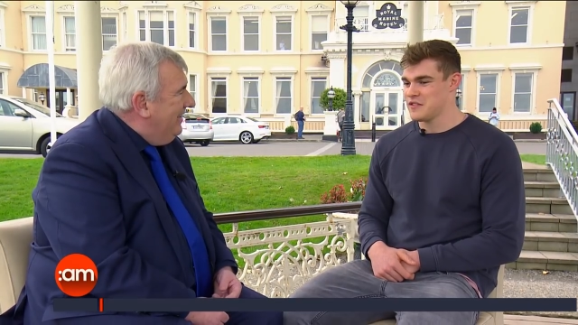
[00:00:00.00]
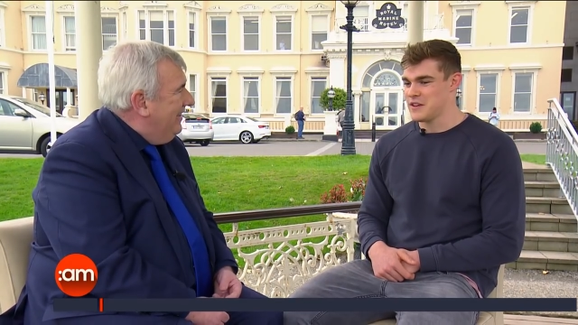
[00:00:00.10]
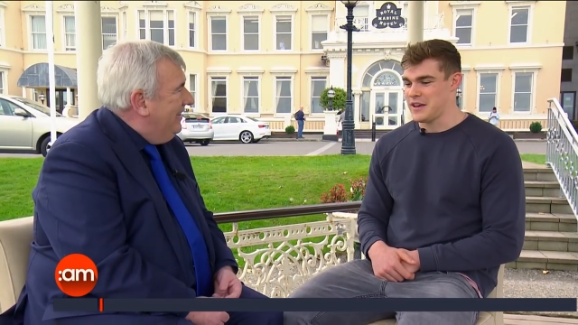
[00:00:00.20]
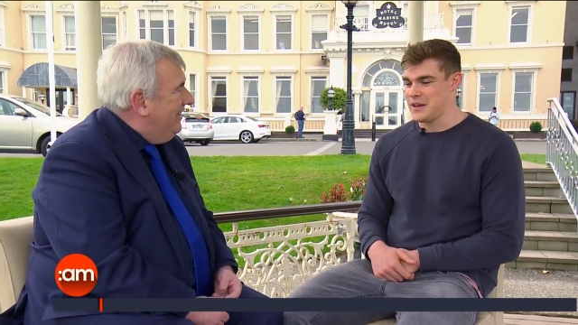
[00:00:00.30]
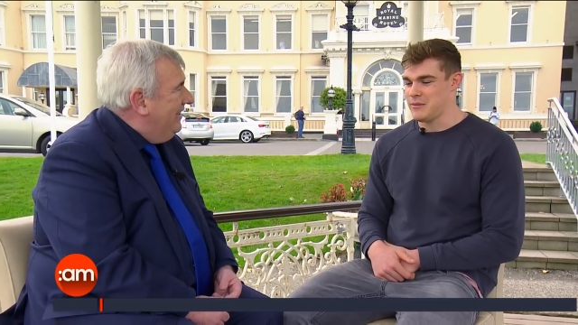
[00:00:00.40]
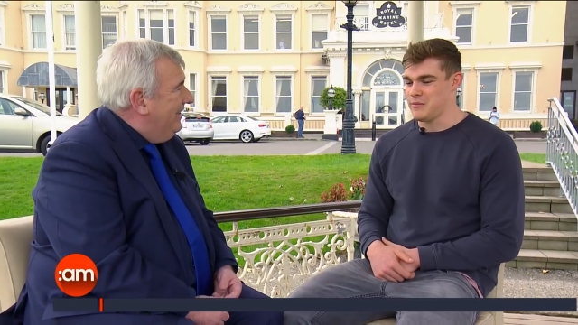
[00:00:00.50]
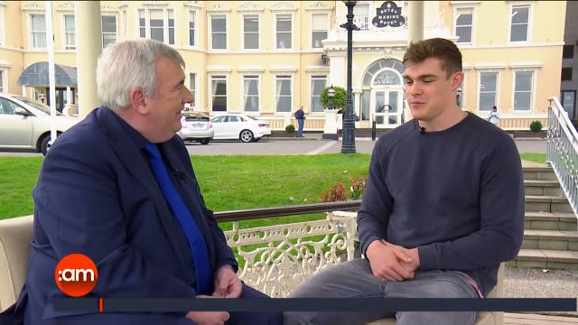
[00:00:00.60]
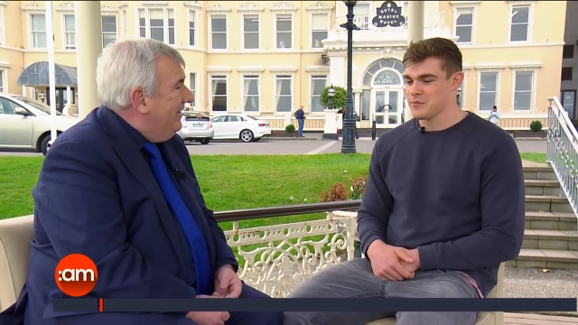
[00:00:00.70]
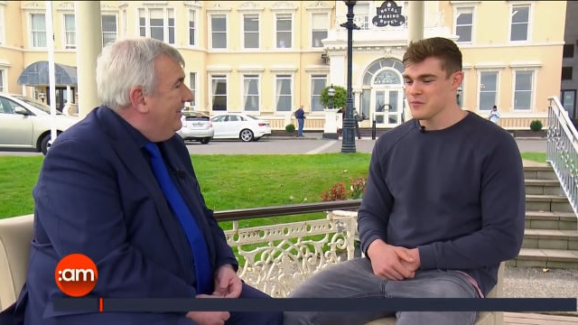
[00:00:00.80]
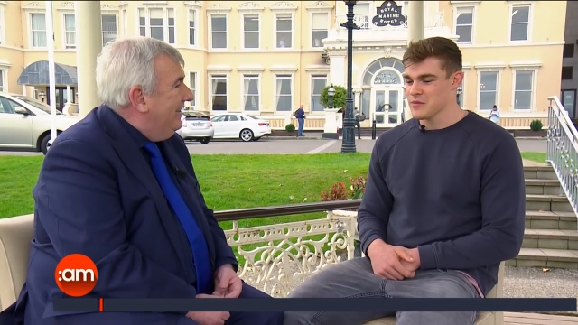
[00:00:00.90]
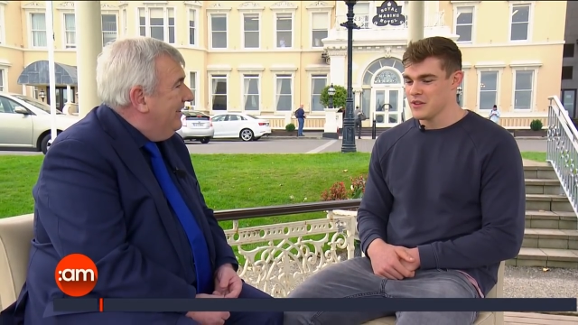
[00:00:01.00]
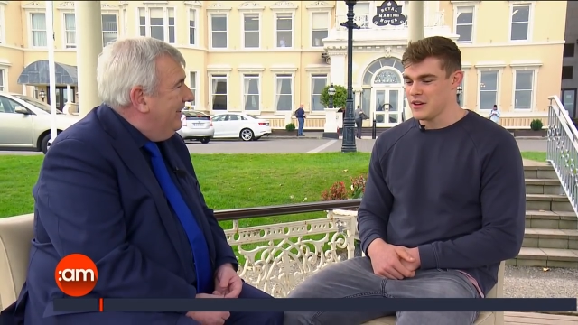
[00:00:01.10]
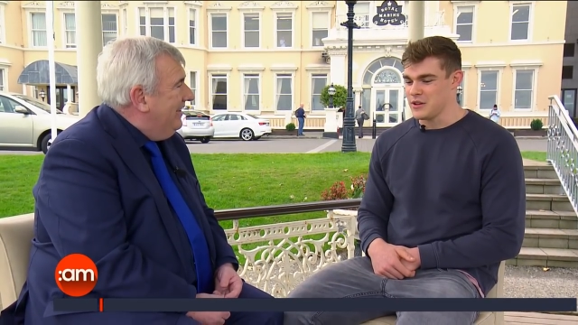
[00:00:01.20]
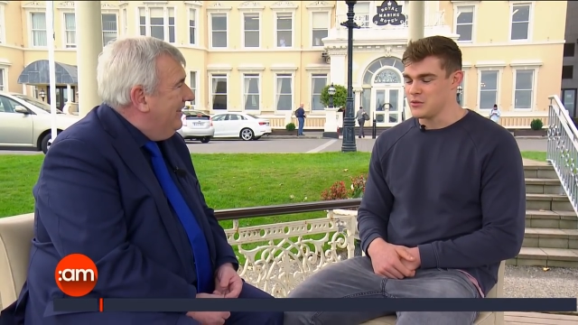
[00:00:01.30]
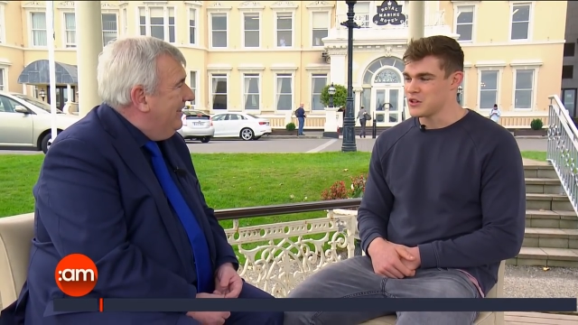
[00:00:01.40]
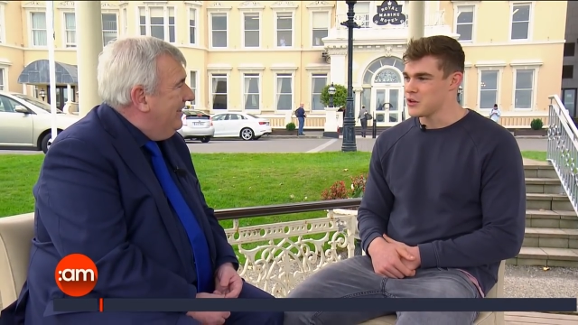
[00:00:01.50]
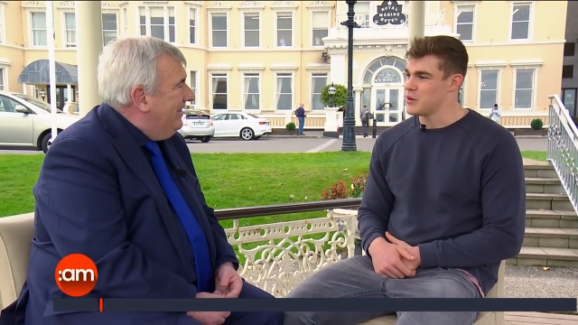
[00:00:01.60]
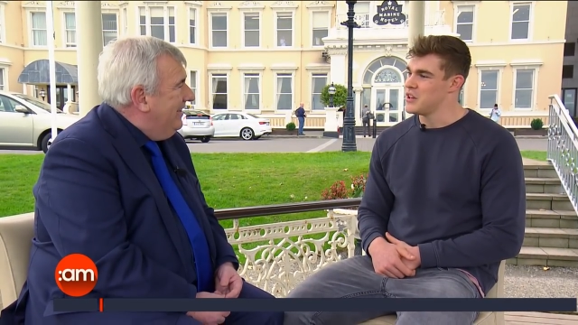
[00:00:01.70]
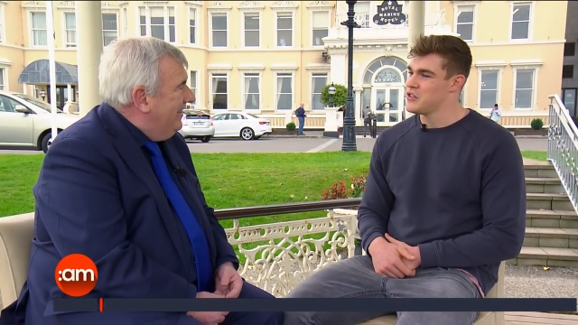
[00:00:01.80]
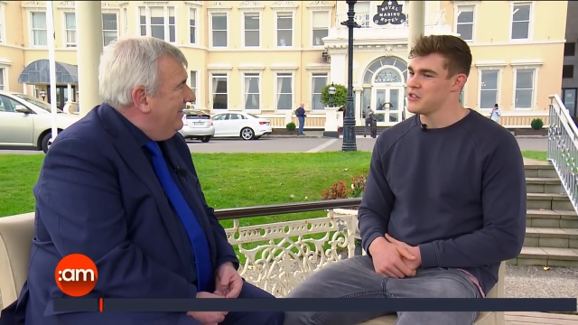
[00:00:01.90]
Speaker 1: And there was a couple
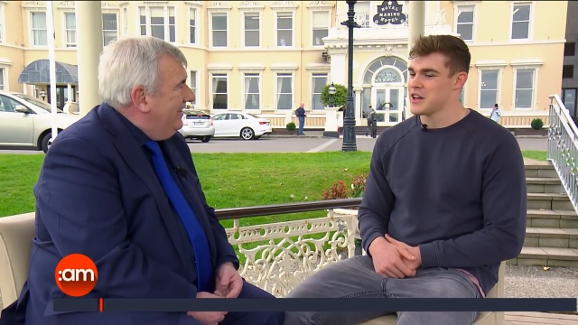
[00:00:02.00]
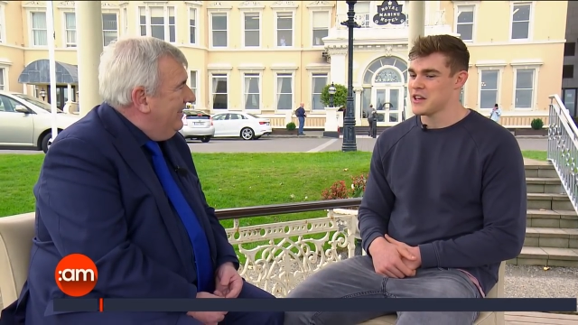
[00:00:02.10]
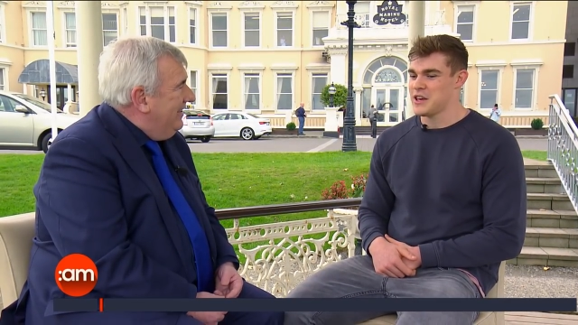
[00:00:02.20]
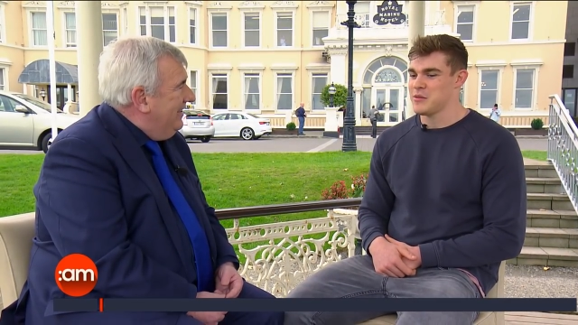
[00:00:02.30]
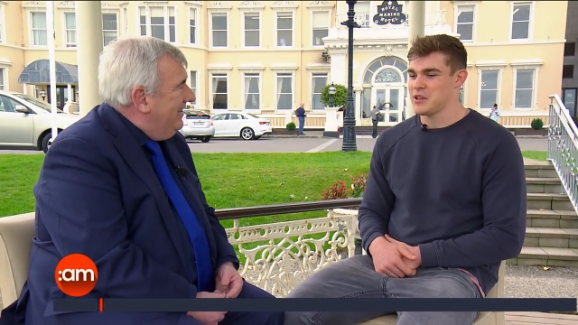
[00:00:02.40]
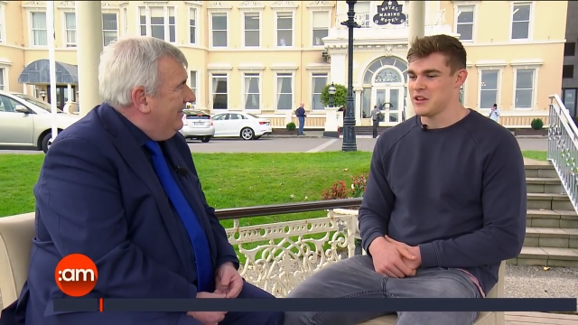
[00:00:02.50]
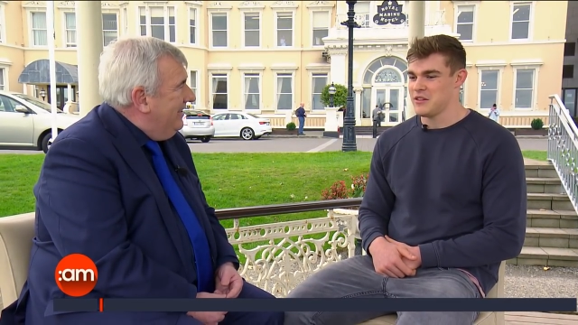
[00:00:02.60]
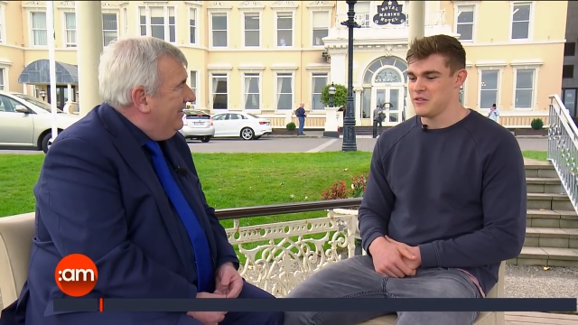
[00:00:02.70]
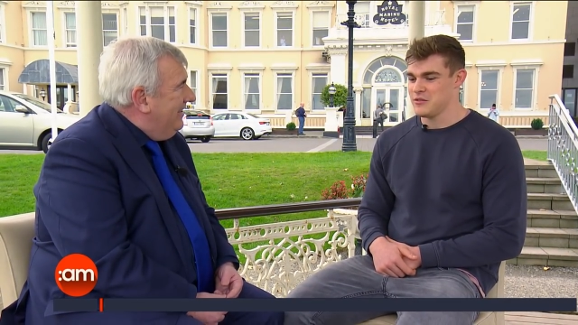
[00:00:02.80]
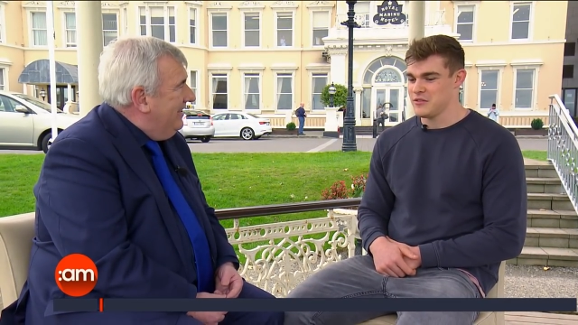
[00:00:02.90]
of injuries in that game, and then